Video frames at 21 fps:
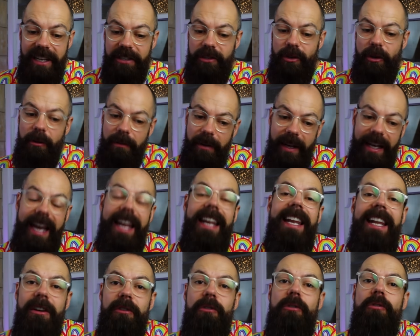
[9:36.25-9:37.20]
sort of like a
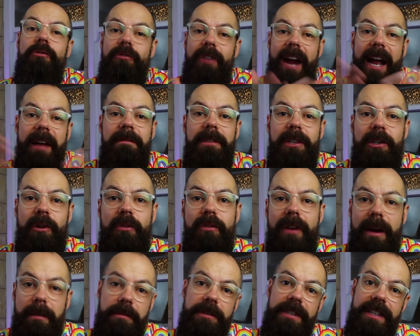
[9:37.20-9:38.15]
little graphical
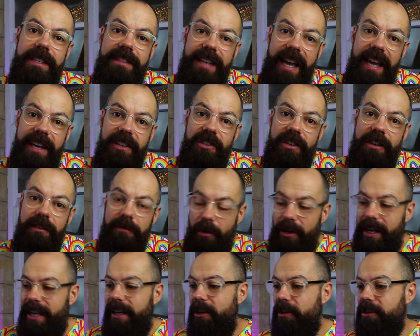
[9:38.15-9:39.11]
representation of
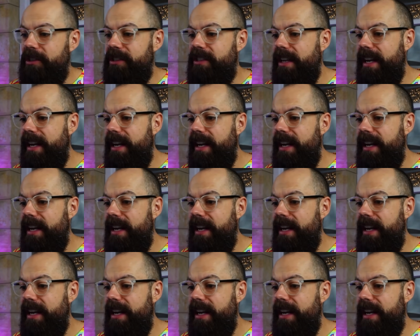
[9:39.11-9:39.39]
what it looks